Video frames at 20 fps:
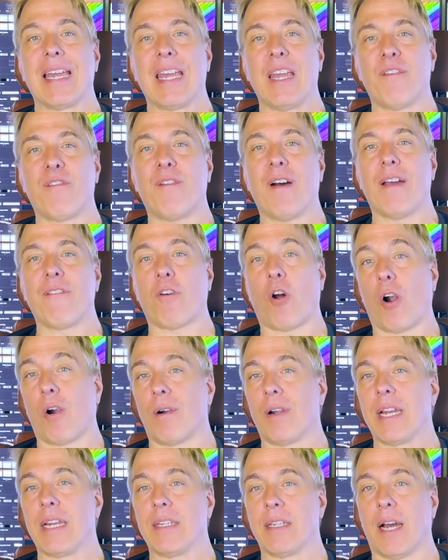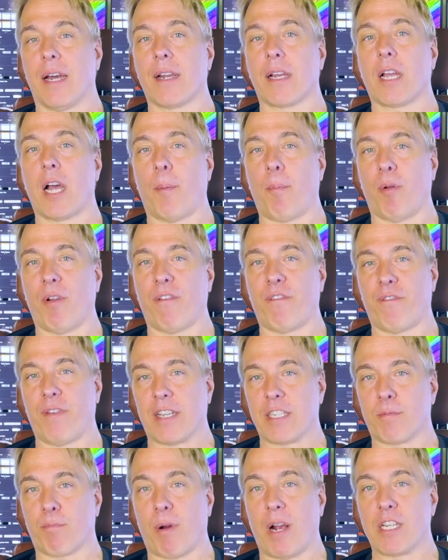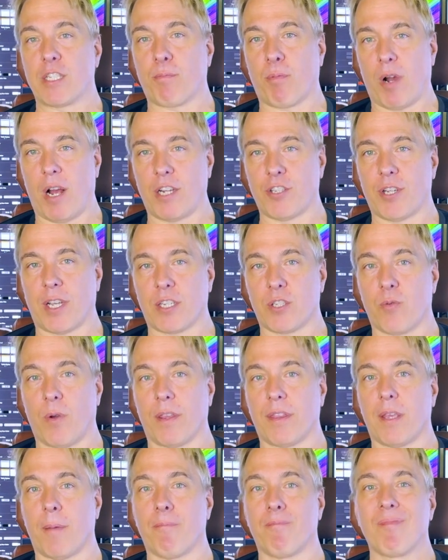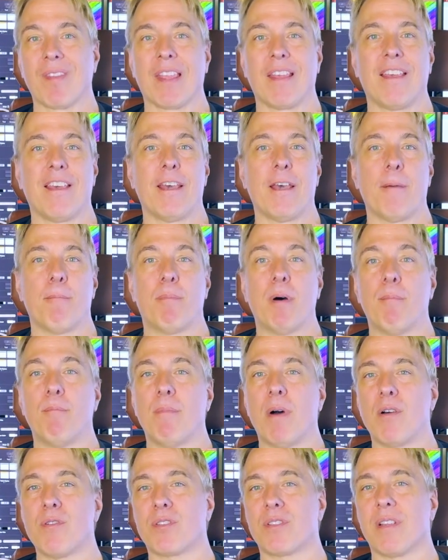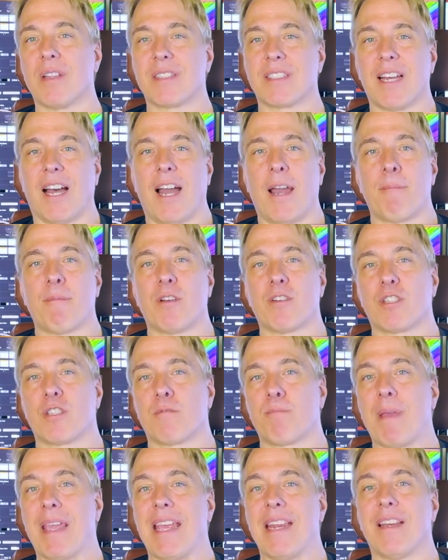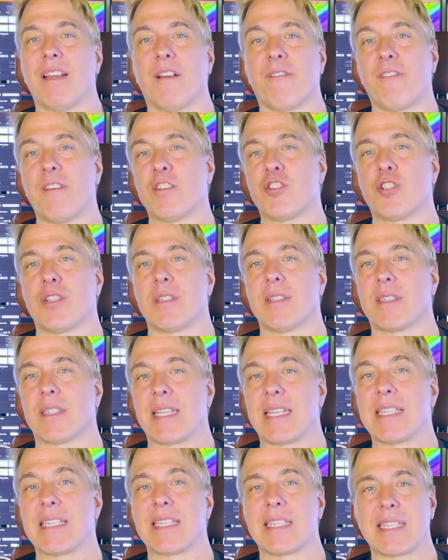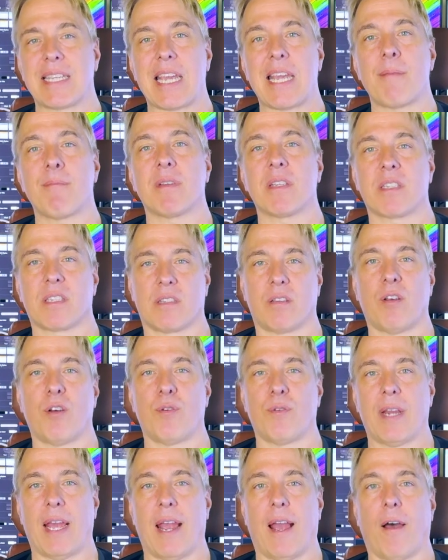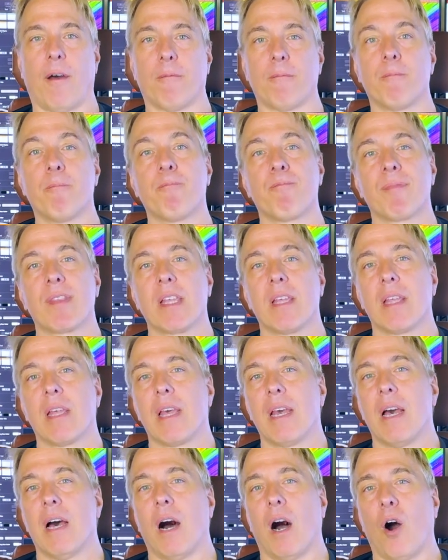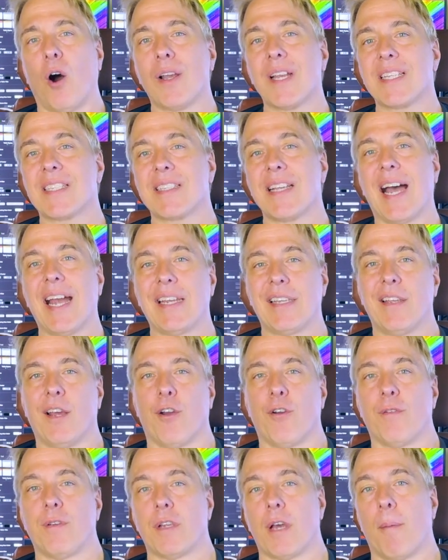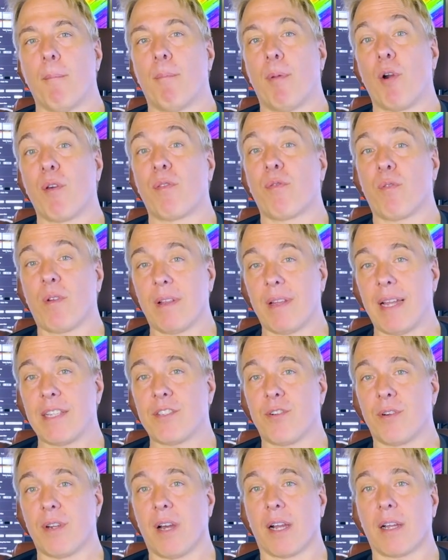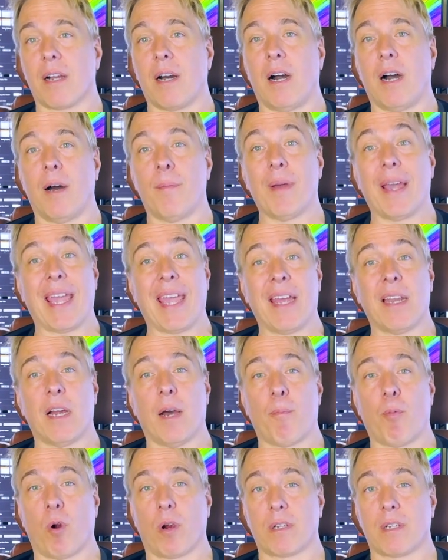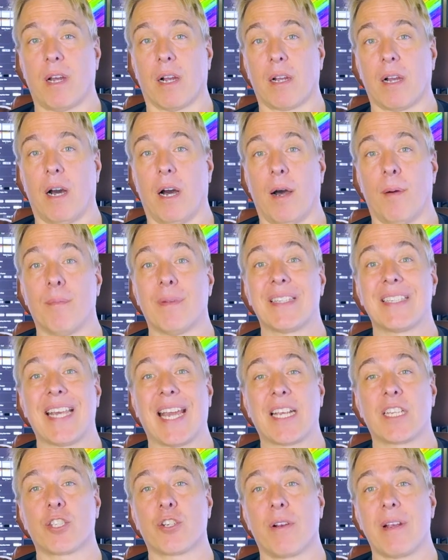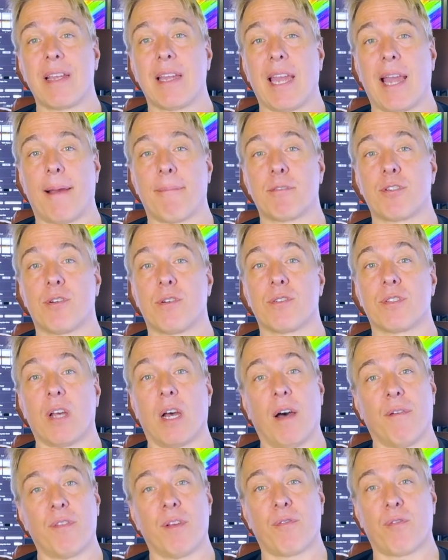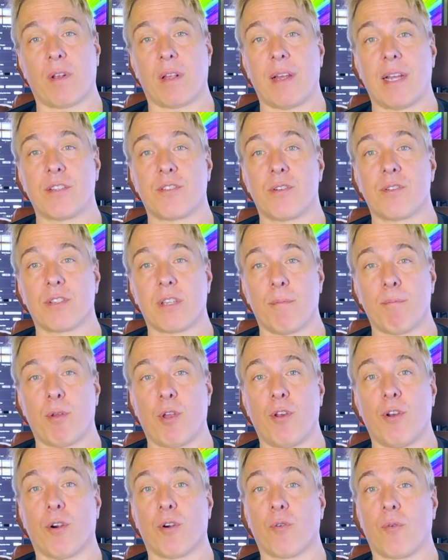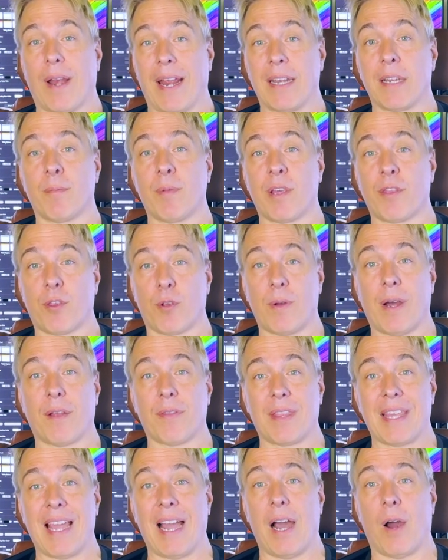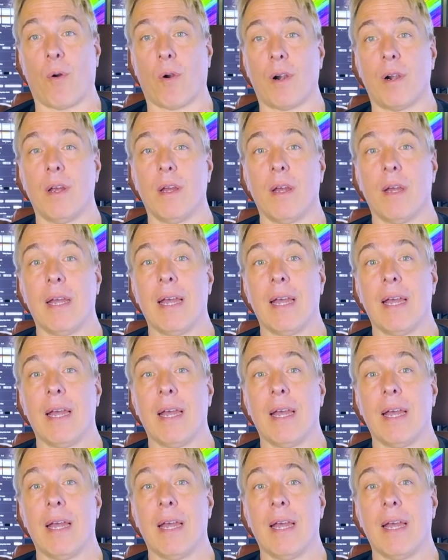if I've already done a couple of fixed price projects with them, but most of the time their speed and efficiency seem to slow down. On a side note, both freelancer.com and upwork.com take screen captures of the freelancer's computer randomly throughout the hour,